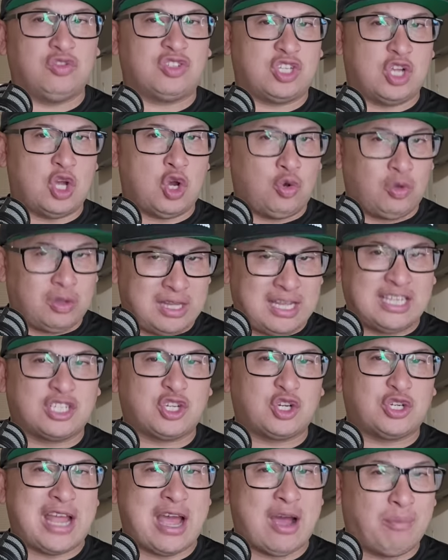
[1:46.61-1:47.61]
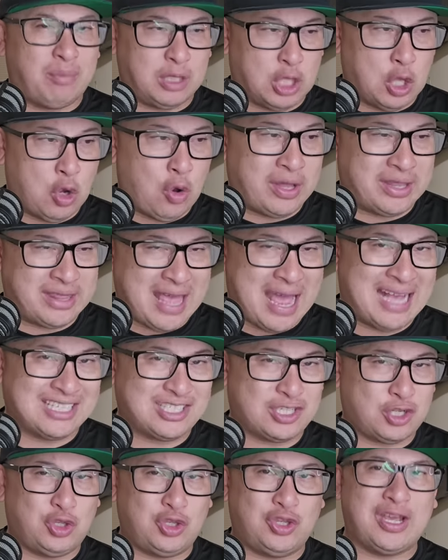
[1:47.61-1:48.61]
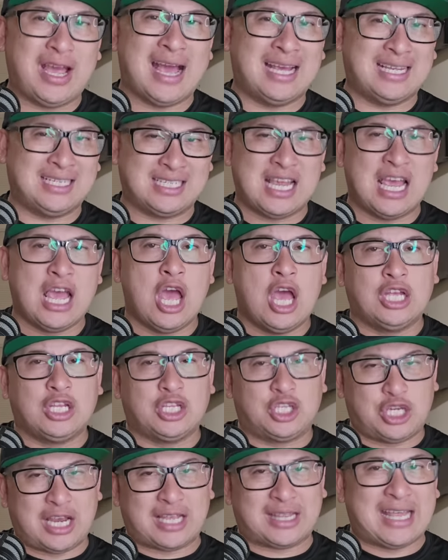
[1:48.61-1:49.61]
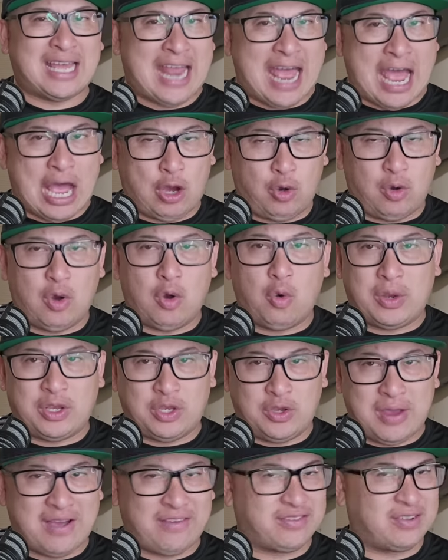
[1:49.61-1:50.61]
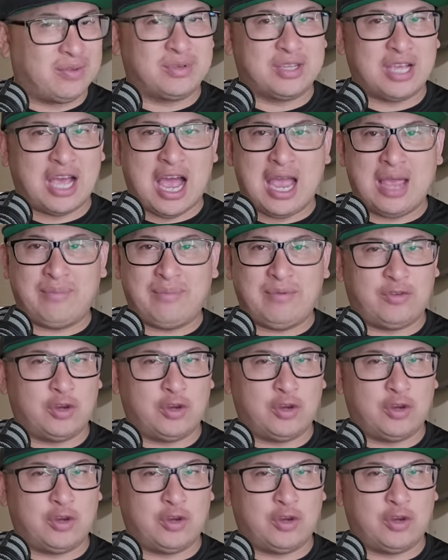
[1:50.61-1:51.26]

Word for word: So, links are down below on that. So, you guys check that out when you have some time.